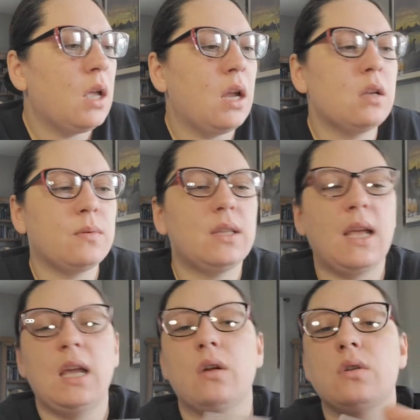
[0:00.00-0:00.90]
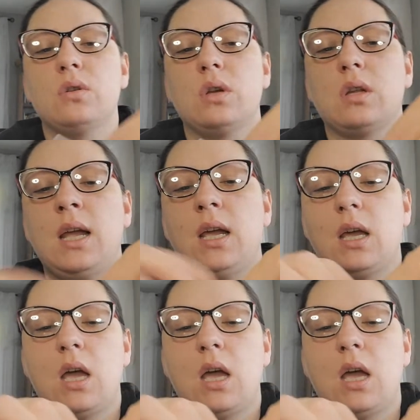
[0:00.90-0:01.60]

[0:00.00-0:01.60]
Here's what the hangers look like.